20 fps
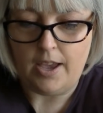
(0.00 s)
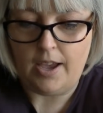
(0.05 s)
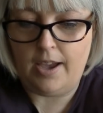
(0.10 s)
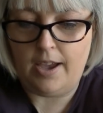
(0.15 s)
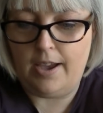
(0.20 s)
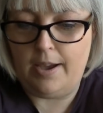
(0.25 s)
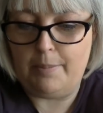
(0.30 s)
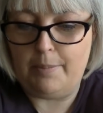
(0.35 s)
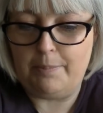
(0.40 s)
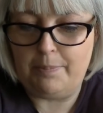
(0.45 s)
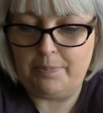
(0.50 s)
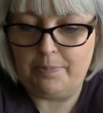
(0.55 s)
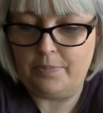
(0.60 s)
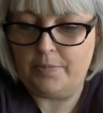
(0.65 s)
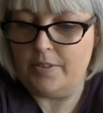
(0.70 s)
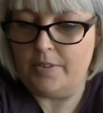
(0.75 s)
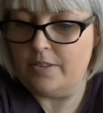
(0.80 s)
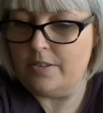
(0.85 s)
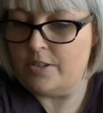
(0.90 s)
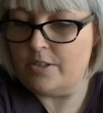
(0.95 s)
Um,
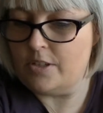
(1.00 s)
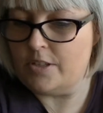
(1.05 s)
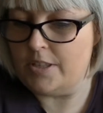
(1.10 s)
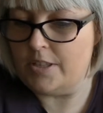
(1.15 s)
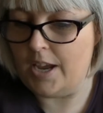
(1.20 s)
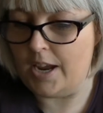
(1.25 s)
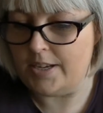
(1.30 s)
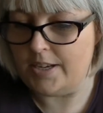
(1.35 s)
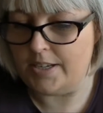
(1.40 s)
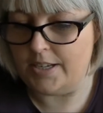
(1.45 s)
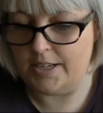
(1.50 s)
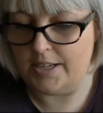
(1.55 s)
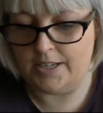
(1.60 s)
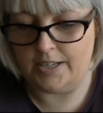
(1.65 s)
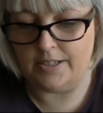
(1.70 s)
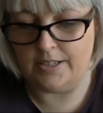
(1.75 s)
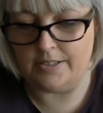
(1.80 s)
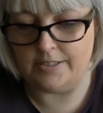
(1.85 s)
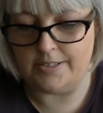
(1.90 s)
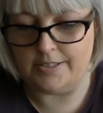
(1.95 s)
that
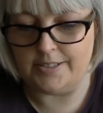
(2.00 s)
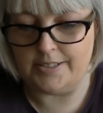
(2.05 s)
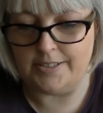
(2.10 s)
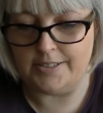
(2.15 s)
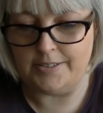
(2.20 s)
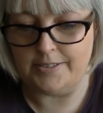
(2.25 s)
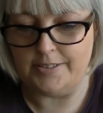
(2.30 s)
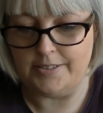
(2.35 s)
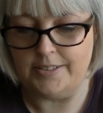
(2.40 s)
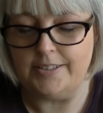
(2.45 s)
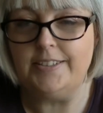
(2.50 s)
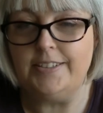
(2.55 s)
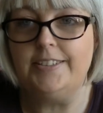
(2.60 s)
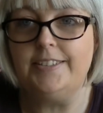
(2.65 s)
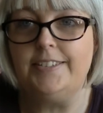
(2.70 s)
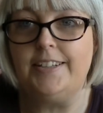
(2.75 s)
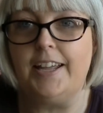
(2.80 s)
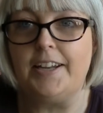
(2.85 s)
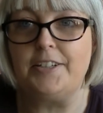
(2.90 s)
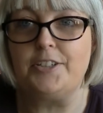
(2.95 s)
is
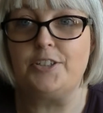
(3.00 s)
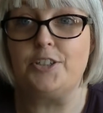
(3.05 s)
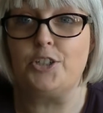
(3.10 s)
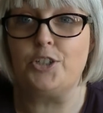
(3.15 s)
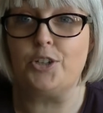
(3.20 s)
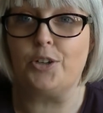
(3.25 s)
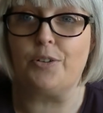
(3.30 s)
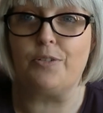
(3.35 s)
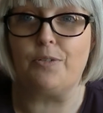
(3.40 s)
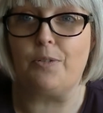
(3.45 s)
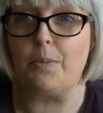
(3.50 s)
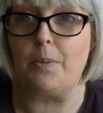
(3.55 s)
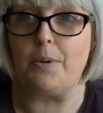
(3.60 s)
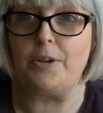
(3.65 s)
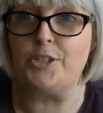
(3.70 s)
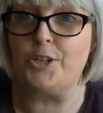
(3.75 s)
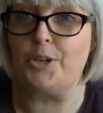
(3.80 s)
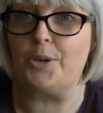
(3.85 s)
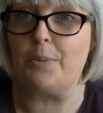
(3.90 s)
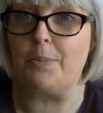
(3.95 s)
that is the sugar
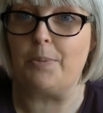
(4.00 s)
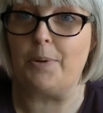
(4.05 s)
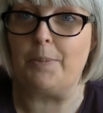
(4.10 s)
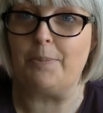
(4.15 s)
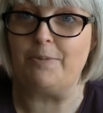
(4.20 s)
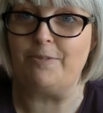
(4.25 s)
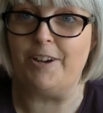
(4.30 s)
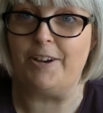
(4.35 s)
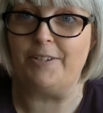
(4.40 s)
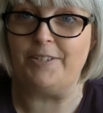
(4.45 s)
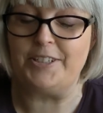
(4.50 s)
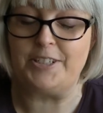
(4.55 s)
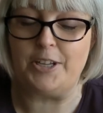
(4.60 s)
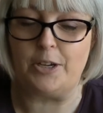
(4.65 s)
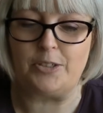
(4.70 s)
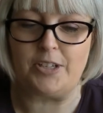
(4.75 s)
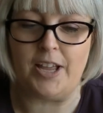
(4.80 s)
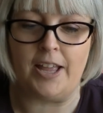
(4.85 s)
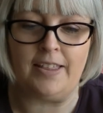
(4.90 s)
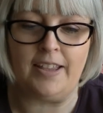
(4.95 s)
sugar plum fairy
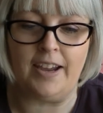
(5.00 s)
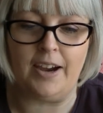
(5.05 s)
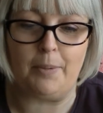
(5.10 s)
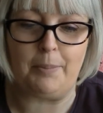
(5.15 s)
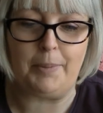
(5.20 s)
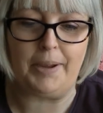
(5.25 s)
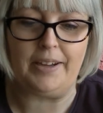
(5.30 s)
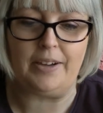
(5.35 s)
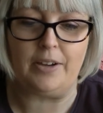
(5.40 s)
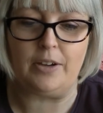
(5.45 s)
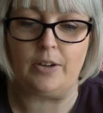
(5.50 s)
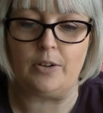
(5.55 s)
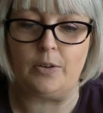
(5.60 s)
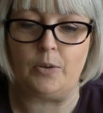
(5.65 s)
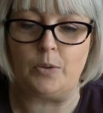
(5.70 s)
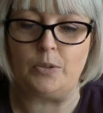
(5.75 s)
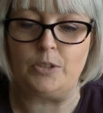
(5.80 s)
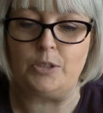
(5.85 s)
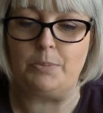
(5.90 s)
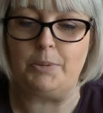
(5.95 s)
socks, and they are my
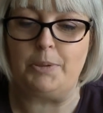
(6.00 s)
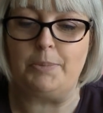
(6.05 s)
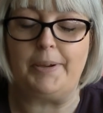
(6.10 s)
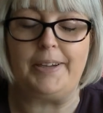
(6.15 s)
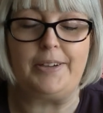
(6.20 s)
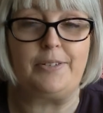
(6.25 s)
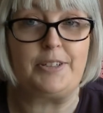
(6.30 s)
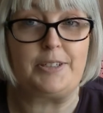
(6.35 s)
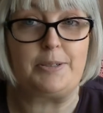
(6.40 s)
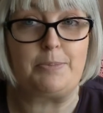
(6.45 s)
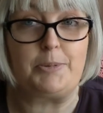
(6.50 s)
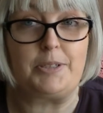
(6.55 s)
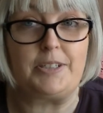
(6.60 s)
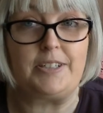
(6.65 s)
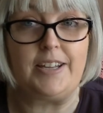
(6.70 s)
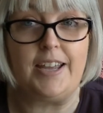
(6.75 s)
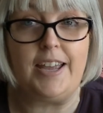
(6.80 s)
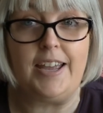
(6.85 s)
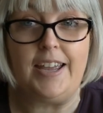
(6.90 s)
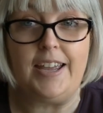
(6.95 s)
going to be my
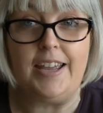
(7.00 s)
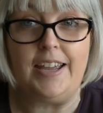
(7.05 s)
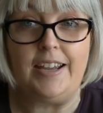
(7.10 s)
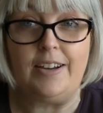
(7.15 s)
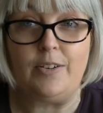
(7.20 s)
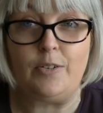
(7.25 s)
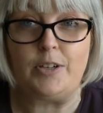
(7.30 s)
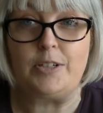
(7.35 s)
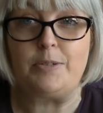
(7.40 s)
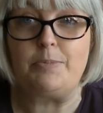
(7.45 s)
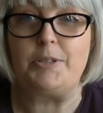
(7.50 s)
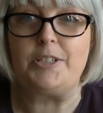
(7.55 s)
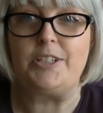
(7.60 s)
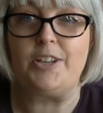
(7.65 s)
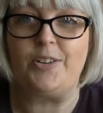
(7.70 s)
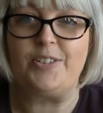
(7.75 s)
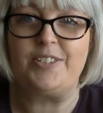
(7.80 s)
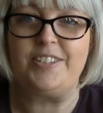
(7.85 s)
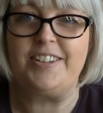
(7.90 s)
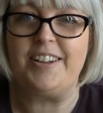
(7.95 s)
Christmas Christmas
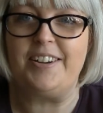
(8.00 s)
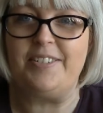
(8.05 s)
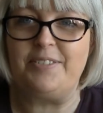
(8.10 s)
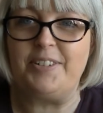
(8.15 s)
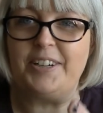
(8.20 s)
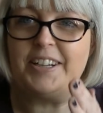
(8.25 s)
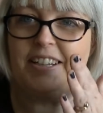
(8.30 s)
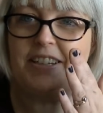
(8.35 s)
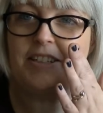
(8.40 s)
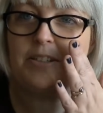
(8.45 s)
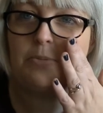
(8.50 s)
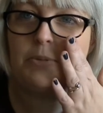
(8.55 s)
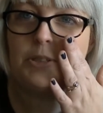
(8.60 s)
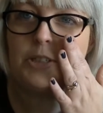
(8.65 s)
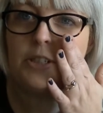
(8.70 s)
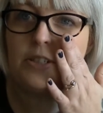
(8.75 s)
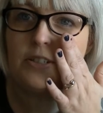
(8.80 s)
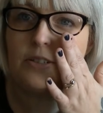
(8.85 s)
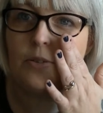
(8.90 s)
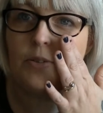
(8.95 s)
sock release,
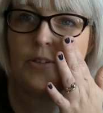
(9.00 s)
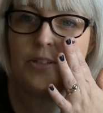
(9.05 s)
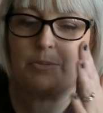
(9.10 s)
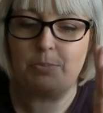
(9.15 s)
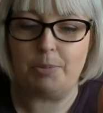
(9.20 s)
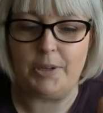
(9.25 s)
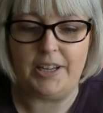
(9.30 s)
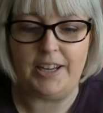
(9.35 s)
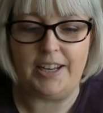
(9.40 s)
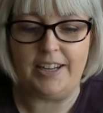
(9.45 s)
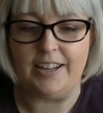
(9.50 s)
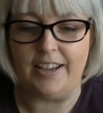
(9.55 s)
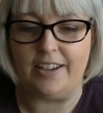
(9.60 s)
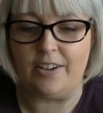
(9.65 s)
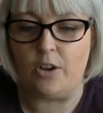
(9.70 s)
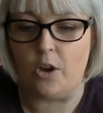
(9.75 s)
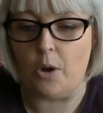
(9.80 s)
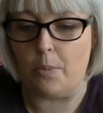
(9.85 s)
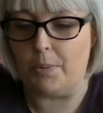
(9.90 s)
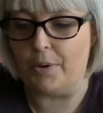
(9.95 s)
which is going to be in a
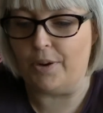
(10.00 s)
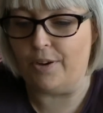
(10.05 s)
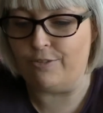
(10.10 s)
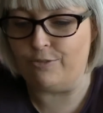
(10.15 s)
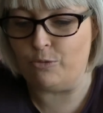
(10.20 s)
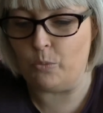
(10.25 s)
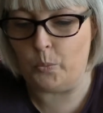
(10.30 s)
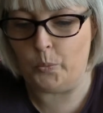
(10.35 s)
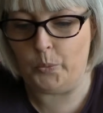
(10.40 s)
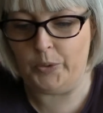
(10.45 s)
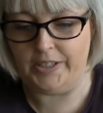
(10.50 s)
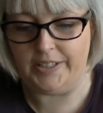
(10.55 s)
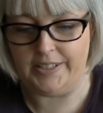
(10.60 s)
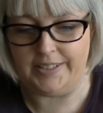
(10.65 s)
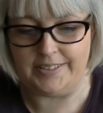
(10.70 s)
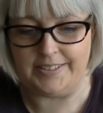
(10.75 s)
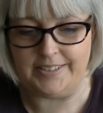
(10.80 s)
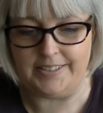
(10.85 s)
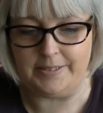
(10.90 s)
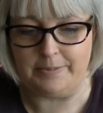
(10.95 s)
couple of
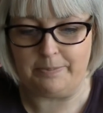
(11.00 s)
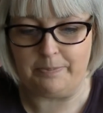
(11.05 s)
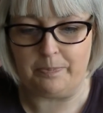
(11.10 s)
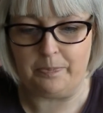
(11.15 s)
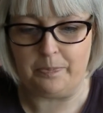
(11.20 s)
weeks.